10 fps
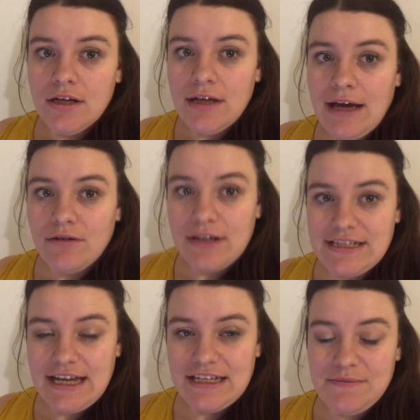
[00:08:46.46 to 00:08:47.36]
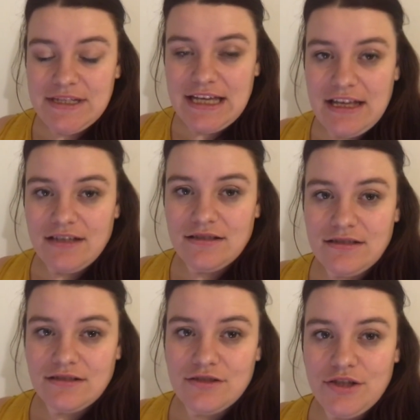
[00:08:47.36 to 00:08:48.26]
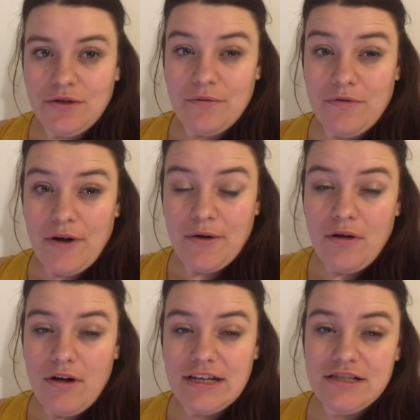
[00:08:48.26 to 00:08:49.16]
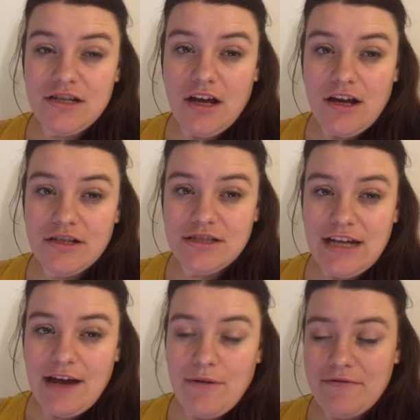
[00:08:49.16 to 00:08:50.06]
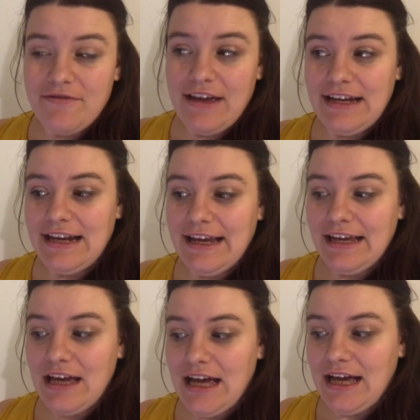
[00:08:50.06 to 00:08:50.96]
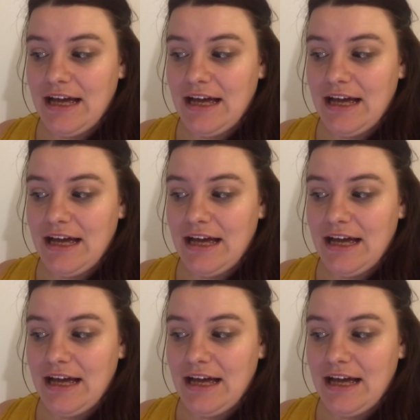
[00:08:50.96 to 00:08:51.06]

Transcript: how long it takes me to get to and fro Christchurch and how I'm feeling